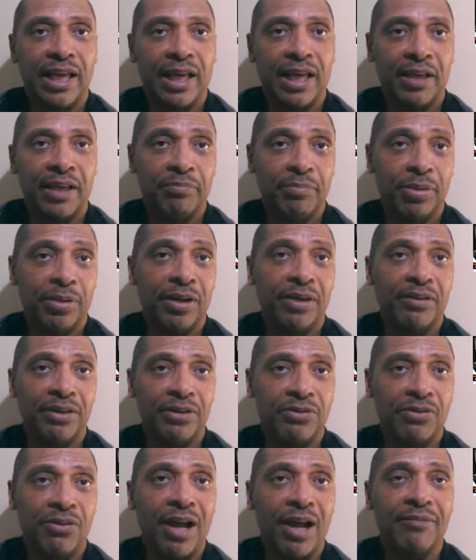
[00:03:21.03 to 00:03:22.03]
and putting the
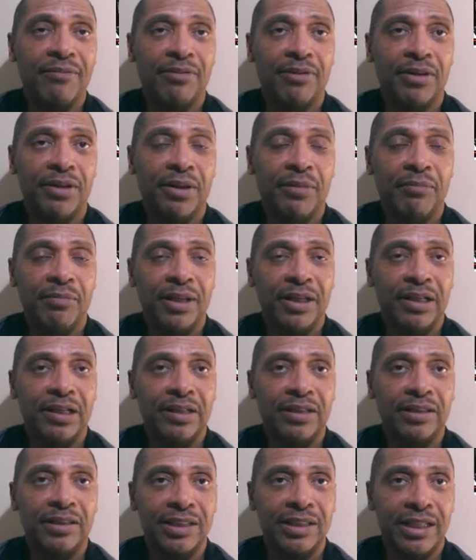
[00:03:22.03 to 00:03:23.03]
driver in the
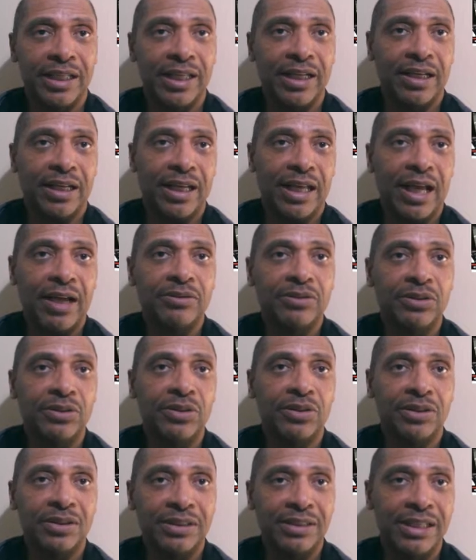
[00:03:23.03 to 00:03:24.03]
middle, it allows you
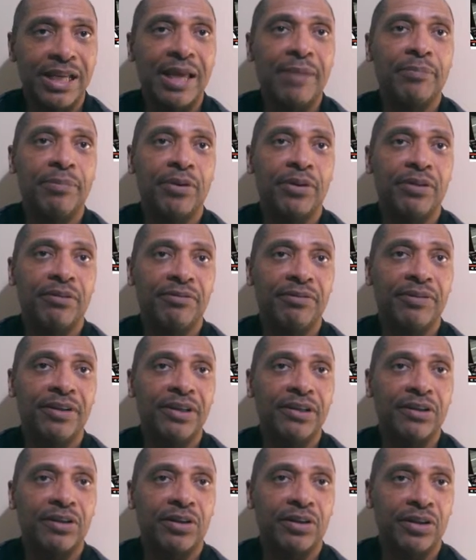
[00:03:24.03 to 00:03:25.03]
to taper the
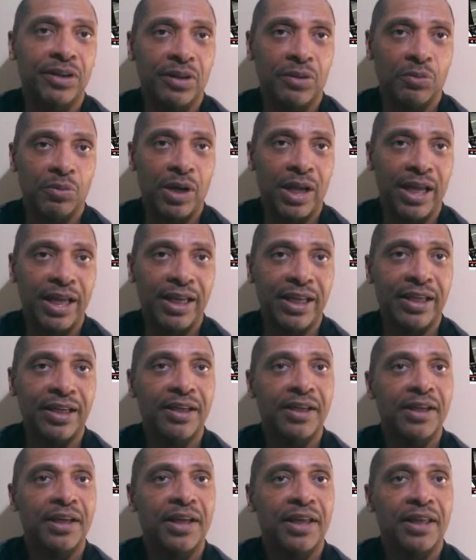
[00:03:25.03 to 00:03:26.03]
vehicle in a way
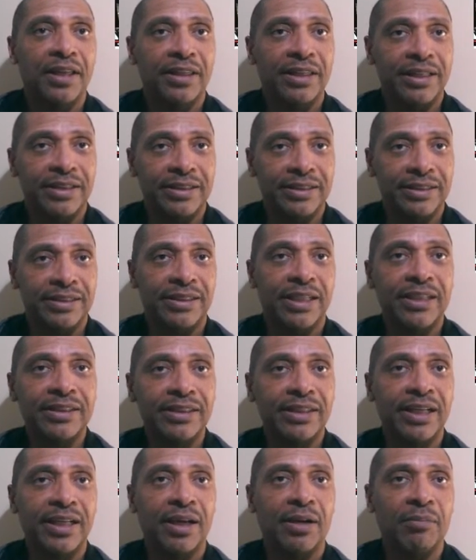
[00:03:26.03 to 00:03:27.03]
that
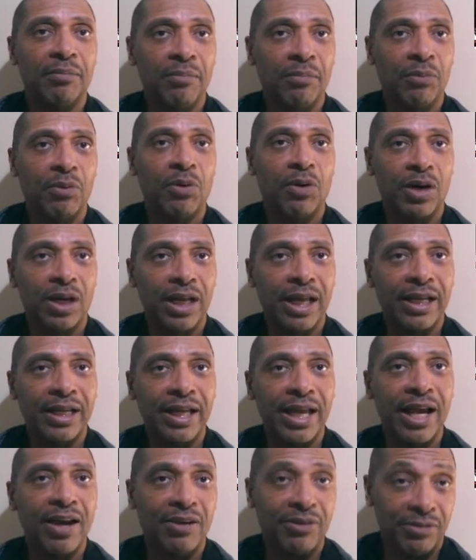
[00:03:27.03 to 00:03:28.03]
sets it up more like
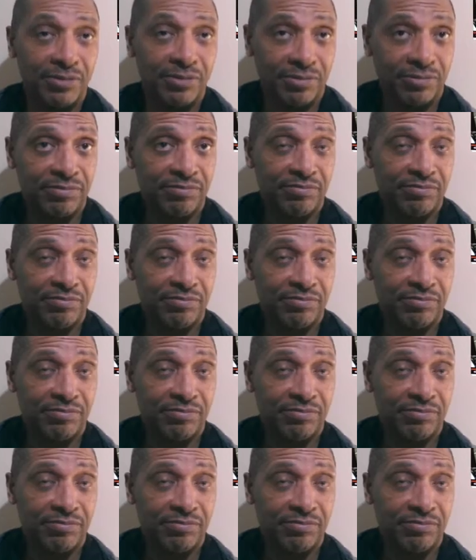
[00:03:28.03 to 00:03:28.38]
how